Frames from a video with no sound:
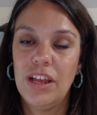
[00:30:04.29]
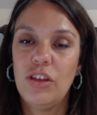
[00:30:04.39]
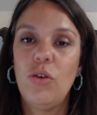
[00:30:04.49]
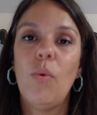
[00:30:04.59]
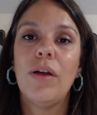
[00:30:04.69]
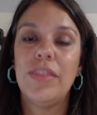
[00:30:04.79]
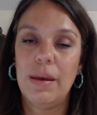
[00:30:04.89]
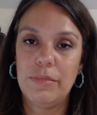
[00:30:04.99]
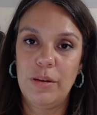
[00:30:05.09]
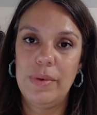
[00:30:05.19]
You want
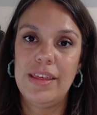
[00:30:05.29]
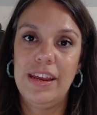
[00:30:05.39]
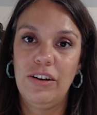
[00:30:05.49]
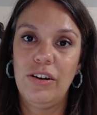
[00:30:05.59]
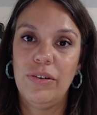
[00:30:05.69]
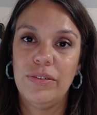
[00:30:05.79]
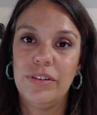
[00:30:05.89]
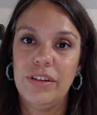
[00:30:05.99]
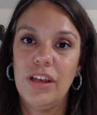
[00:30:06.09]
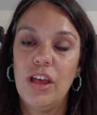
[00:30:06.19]
them to be the hero.
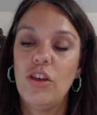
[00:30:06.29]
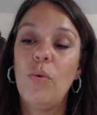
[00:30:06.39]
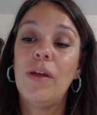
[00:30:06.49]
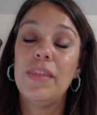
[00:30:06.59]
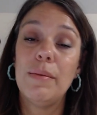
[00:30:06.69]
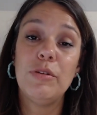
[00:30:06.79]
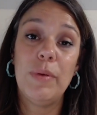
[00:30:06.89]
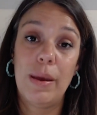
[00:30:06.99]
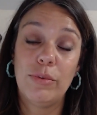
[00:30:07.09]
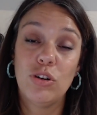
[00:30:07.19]
You want them to
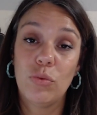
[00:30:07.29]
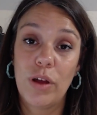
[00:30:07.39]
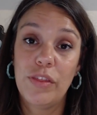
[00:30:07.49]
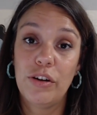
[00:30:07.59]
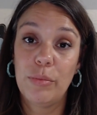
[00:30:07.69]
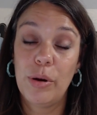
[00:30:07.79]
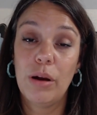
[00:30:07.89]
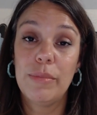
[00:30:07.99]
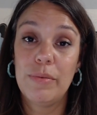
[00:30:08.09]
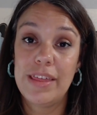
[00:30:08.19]
be able to run their
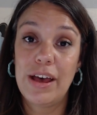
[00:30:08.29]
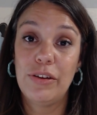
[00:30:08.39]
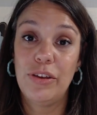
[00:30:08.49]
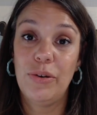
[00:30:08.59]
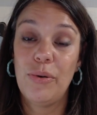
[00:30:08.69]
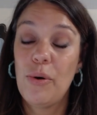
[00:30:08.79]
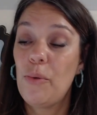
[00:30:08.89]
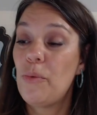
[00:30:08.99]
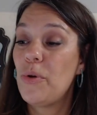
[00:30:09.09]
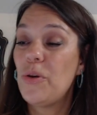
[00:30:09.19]
department without you.
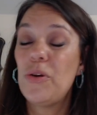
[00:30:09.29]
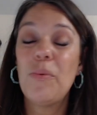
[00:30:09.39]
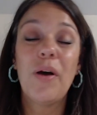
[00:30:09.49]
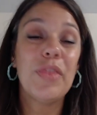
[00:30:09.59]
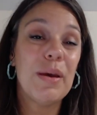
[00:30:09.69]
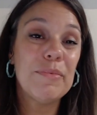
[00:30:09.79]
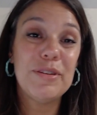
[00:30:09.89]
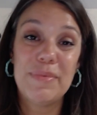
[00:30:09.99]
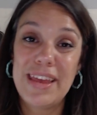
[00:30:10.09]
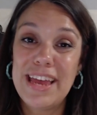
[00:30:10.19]
You want them
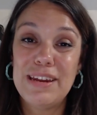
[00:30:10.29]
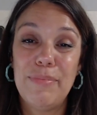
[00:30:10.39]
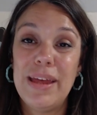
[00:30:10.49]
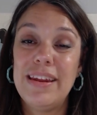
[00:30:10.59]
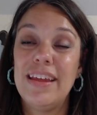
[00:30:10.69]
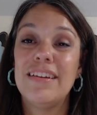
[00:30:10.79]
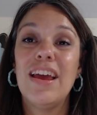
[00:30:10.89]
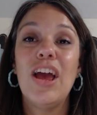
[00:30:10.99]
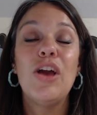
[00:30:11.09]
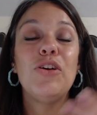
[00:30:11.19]
to be independent.
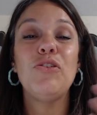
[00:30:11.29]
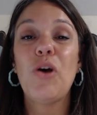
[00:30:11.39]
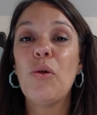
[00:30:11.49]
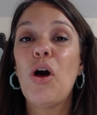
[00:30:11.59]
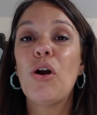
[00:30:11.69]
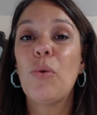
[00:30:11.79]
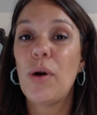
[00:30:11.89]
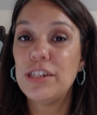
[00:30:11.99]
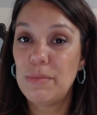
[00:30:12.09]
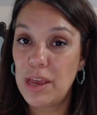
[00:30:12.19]
You no longer
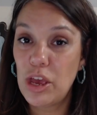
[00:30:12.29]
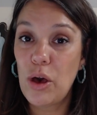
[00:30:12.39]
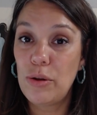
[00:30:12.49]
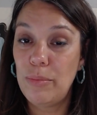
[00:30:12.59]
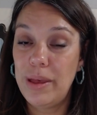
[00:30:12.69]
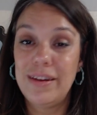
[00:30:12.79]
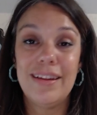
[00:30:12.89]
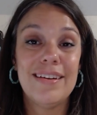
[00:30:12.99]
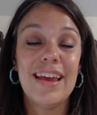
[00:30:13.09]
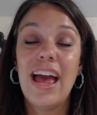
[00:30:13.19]
want to be
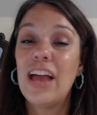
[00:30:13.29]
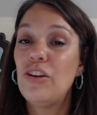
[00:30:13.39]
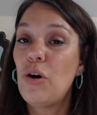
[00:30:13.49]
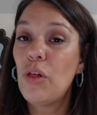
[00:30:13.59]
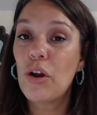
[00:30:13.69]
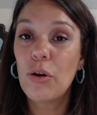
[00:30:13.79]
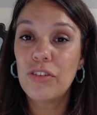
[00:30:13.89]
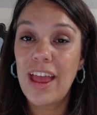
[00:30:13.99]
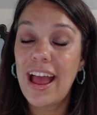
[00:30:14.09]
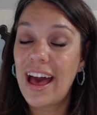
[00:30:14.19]
codependent. You no longer
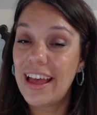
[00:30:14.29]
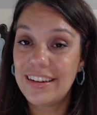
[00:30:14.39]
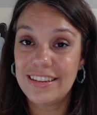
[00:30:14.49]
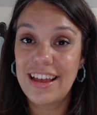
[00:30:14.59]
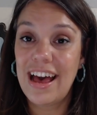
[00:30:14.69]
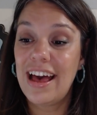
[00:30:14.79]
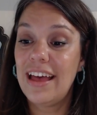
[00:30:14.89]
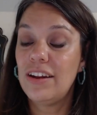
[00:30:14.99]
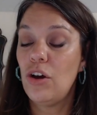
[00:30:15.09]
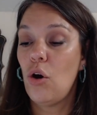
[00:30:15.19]
say, I
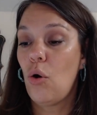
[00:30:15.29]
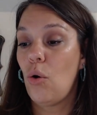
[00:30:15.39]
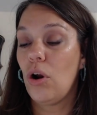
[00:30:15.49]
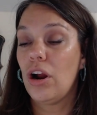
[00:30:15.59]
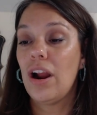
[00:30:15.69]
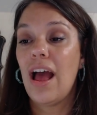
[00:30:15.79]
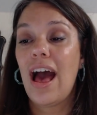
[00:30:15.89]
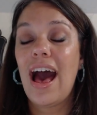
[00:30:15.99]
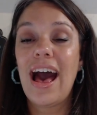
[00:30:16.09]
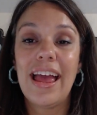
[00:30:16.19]
decide or
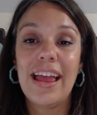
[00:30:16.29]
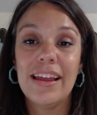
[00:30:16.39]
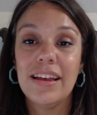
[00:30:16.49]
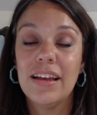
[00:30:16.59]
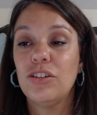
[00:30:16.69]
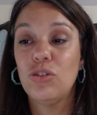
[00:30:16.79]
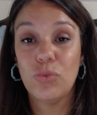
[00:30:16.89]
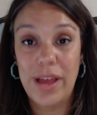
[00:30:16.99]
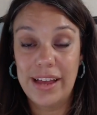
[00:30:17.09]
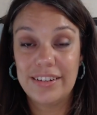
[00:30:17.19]
I
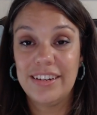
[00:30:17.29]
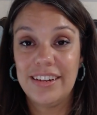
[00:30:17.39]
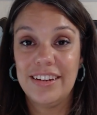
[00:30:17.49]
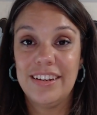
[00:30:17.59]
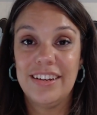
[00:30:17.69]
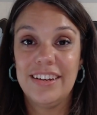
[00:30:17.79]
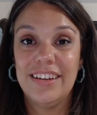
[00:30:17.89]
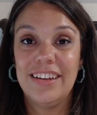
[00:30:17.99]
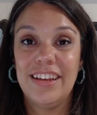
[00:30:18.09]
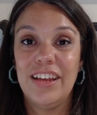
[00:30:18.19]
direct.
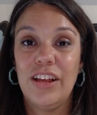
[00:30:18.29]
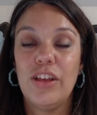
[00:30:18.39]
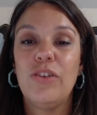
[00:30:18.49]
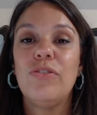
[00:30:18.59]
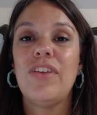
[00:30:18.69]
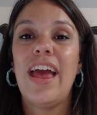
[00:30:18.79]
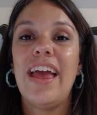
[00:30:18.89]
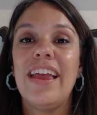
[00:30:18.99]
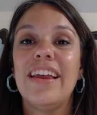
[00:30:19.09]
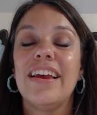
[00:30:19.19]
You
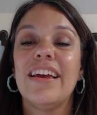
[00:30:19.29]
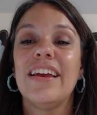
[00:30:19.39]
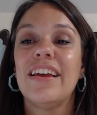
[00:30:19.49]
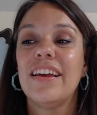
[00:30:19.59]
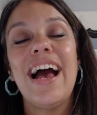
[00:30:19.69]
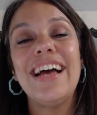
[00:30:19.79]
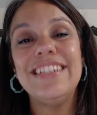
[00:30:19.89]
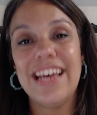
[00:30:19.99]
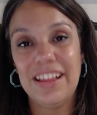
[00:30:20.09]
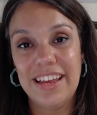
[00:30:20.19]
say, I
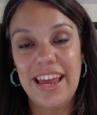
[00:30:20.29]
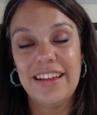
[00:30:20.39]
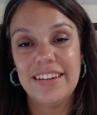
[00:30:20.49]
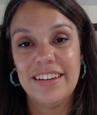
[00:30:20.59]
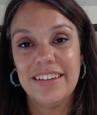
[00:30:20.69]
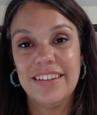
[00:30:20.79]
delegate.